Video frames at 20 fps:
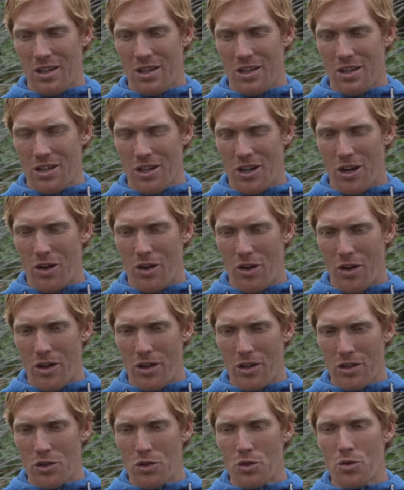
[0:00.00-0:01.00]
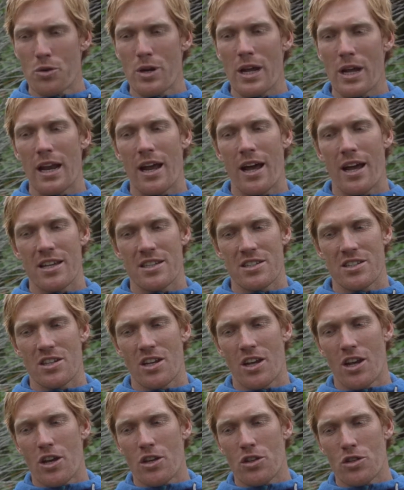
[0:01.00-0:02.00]
You realize
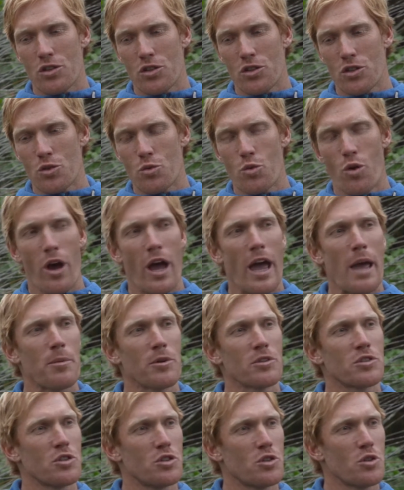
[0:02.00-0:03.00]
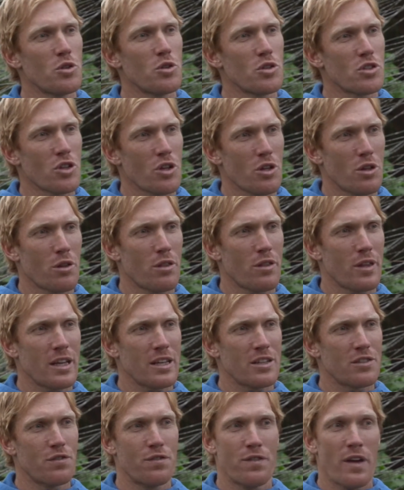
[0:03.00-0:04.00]
you were able to do certain
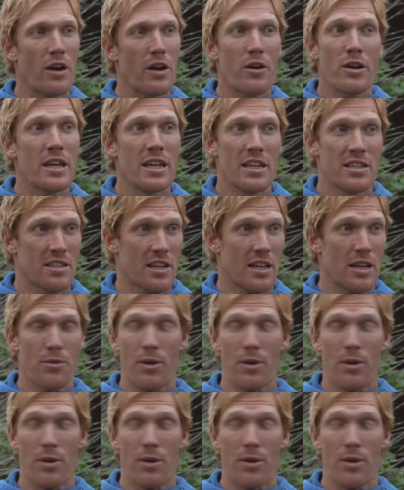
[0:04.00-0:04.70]
things very easily,